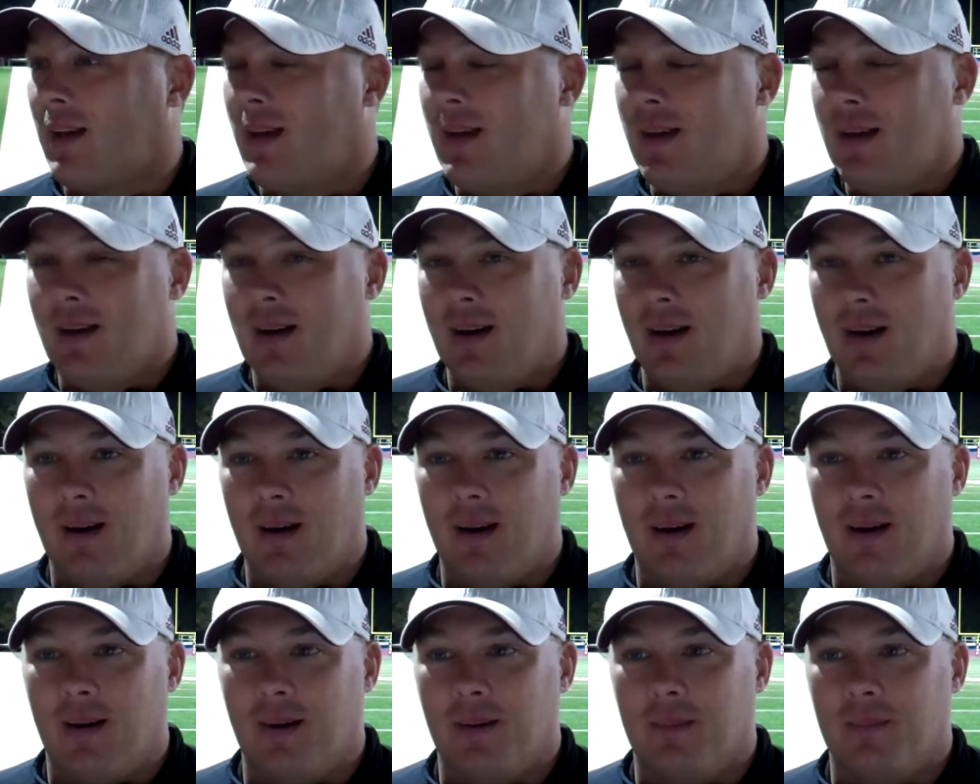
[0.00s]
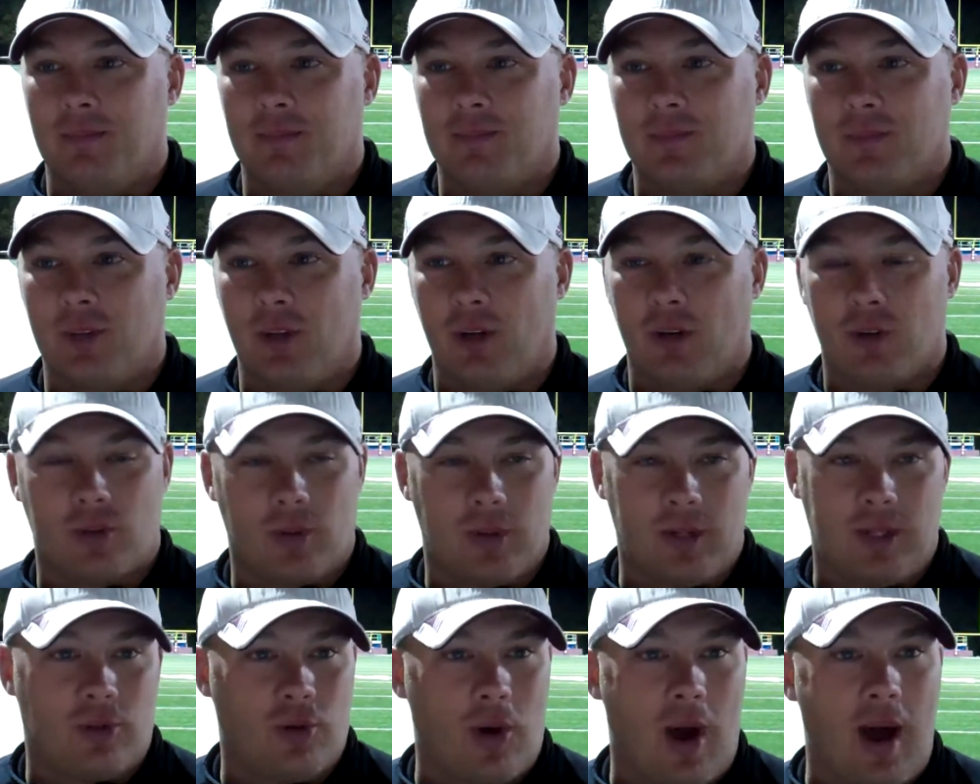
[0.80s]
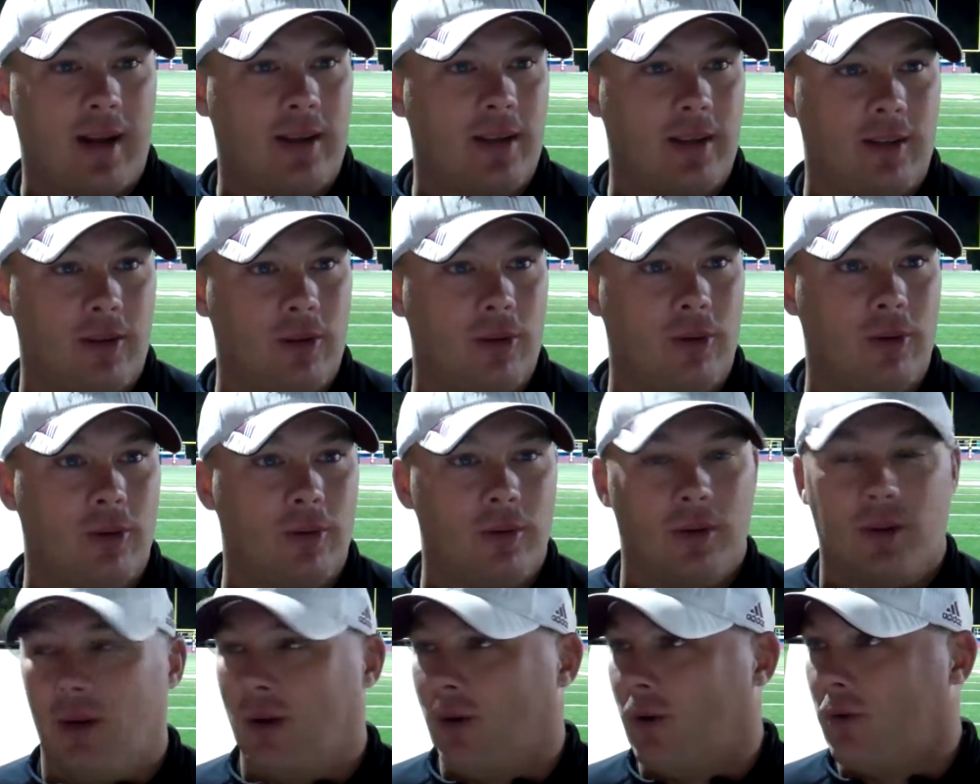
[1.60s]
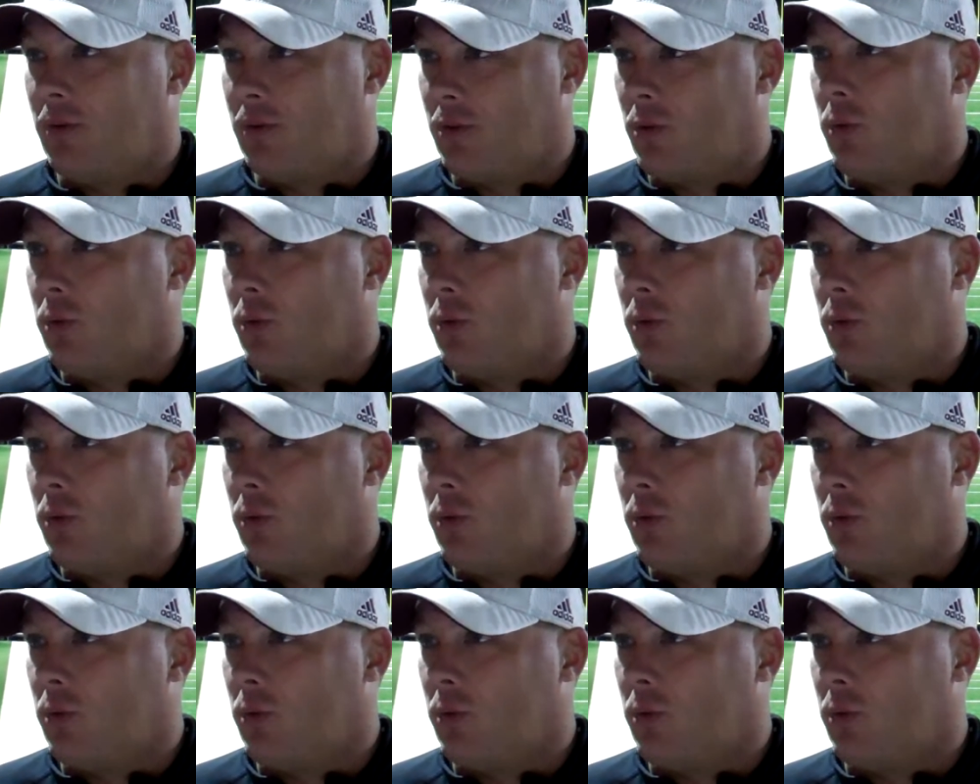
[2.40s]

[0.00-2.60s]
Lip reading: you know, so he tried to do, you know,